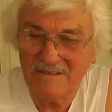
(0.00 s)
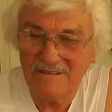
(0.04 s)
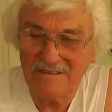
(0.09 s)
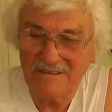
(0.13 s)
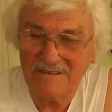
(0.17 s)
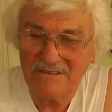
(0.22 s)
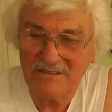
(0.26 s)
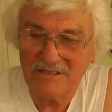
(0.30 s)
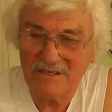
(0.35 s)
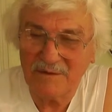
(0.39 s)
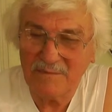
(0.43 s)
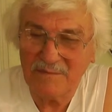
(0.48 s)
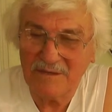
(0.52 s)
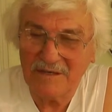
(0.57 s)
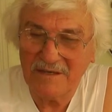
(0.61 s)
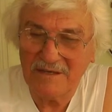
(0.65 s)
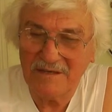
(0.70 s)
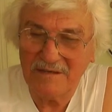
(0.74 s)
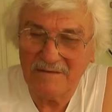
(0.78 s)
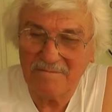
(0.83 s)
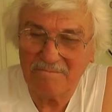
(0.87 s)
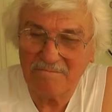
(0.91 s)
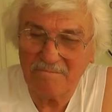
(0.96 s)
Isle of
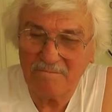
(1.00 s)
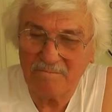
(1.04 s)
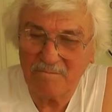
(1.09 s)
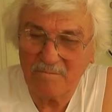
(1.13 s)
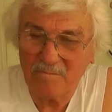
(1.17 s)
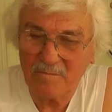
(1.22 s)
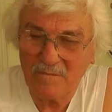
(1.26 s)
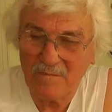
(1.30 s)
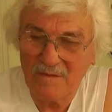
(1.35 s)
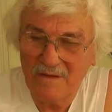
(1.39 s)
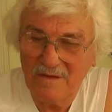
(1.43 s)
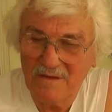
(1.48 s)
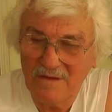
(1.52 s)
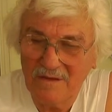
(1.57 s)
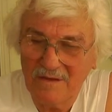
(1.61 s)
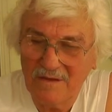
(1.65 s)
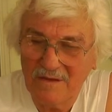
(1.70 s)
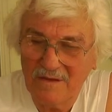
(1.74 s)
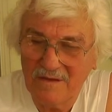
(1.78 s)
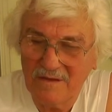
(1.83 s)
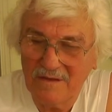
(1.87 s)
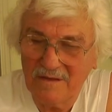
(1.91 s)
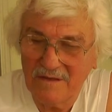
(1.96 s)
Sheppey.
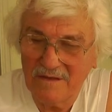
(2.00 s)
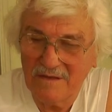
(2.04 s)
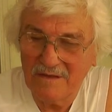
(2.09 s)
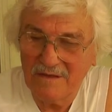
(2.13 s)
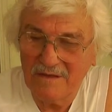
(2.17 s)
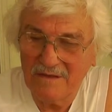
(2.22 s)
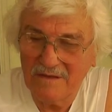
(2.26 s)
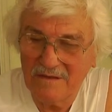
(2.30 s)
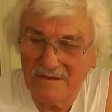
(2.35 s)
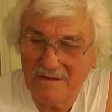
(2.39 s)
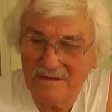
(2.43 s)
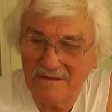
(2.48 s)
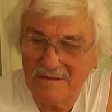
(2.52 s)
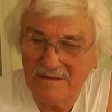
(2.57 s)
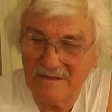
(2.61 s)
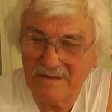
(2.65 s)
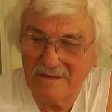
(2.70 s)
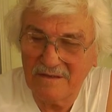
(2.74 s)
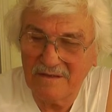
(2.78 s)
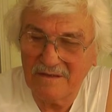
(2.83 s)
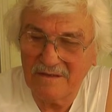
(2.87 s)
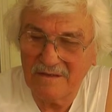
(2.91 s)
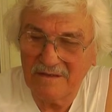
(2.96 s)
Yeah,
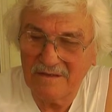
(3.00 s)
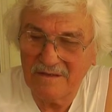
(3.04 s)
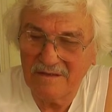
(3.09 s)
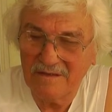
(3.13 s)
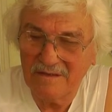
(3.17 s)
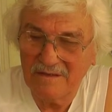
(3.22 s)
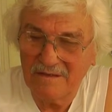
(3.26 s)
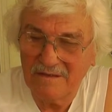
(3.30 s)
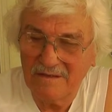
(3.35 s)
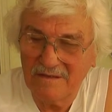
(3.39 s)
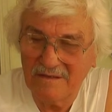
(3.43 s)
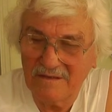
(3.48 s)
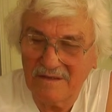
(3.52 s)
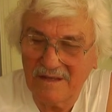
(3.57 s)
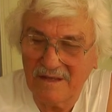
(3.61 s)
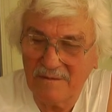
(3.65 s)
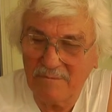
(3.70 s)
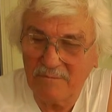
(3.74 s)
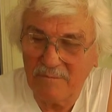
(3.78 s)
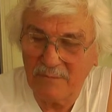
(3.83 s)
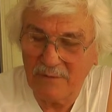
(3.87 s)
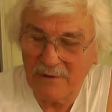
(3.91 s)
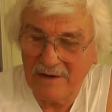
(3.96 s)
and
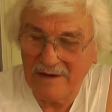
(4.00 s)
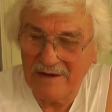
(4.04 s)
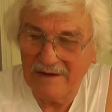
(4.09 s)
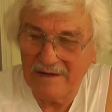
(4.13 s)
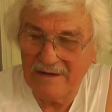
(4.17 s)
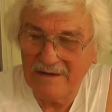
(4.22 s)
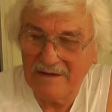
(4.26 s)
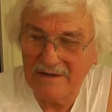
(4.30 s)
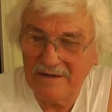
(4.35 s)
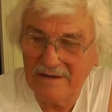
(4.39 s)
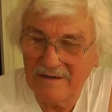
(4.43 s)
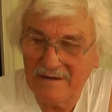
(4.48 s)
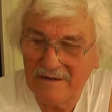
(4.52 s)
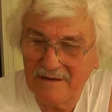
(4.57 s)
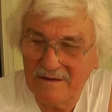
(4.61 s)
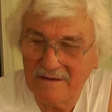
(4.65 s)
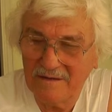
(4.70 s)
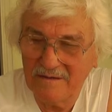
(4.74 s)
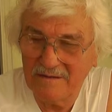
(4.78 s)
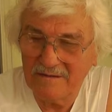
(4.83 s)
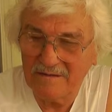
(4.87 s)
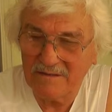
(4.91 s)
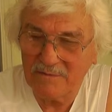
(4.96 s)
that plane,
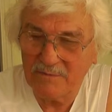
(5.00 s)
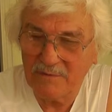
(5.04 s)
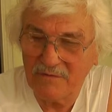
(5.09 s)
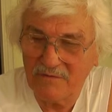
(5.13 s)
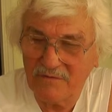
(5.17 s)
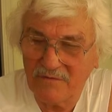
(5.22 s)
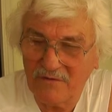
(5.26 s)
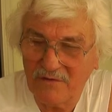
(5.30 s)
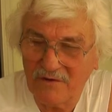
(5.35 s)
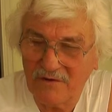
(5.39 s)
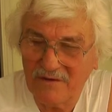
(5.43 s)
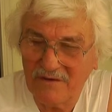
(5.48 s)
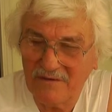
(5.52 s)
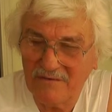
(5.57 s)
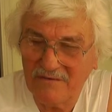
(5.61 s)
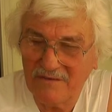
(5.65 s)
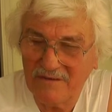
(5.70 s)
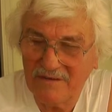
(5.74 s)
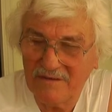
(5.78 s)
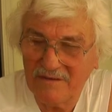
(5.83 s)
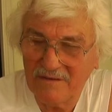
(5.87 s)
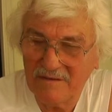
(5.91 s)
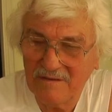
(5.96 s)
the
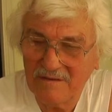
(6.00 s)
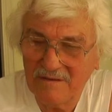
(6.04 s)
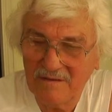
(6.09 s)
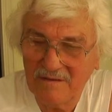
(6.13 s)
Spitfire,